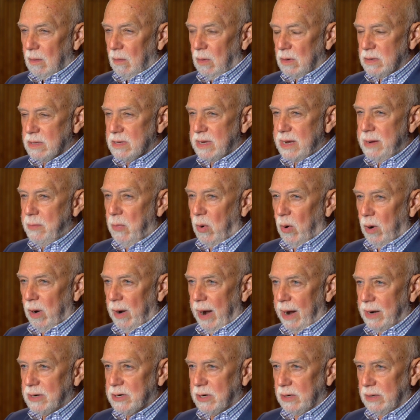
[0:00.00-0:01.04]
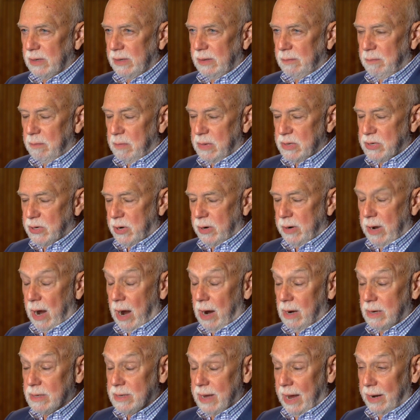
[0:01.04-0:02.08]
Well, Seymour actually, Mr.
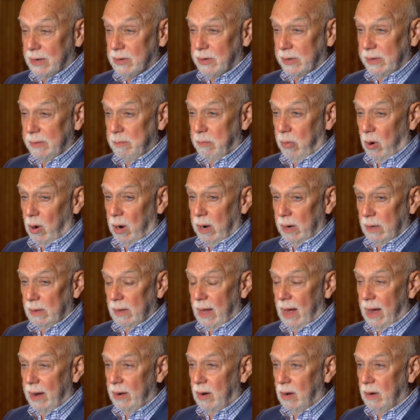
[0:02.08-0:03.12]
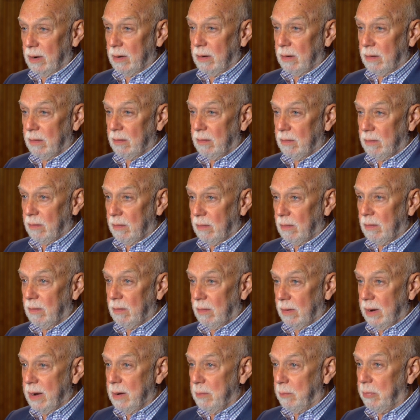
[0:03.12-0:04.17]
Knox actually bought a lot on
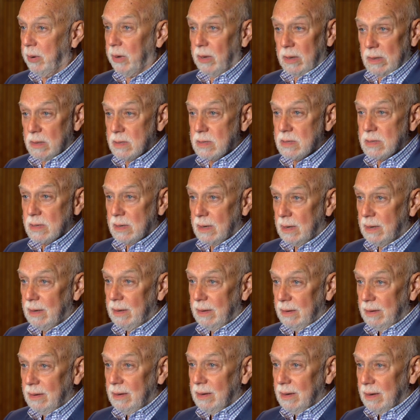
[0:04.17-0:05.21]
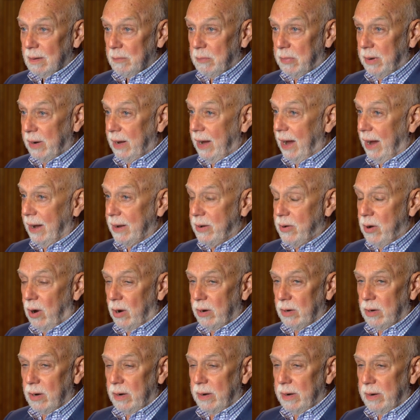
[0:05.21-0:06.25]
impulse, but he had
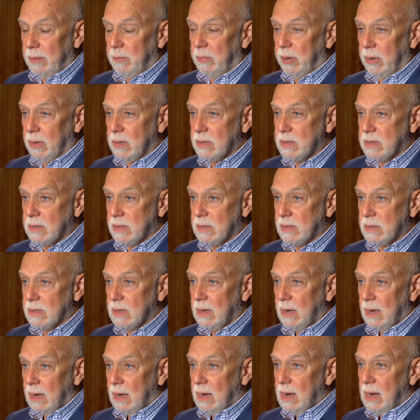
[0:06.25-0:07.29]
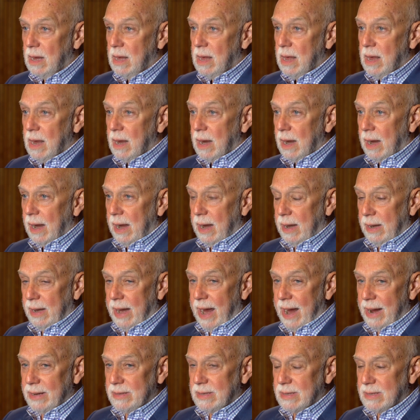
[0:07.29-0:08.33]
darn good impulses. In
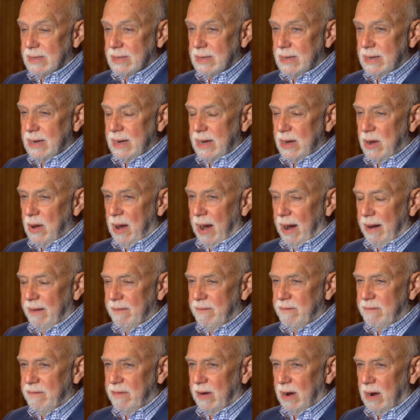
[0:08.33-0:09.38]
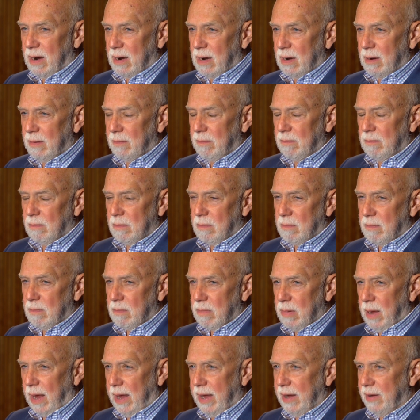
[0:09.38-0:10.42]
Kansas City, you have uh,
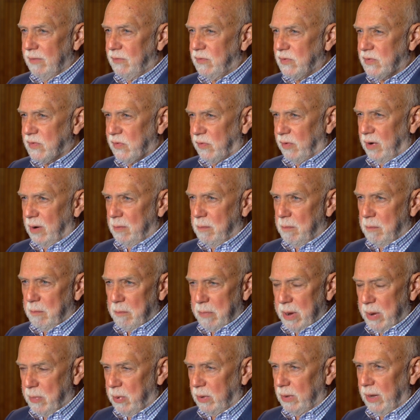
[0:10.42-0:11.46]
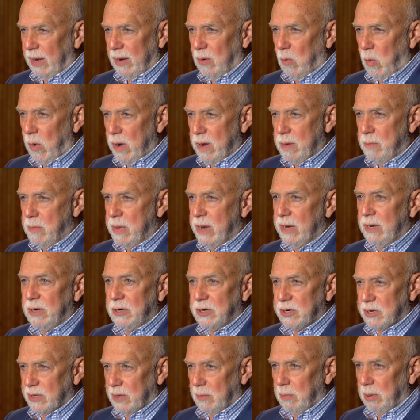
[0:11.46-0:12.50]
gifts from people like William
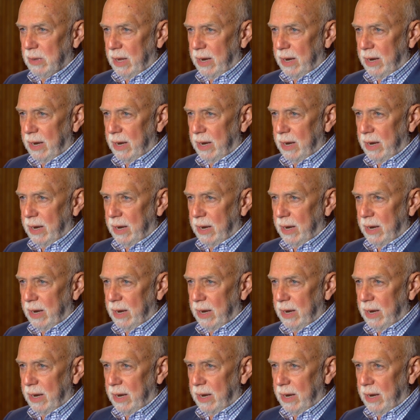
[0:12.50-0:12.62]
Inge, the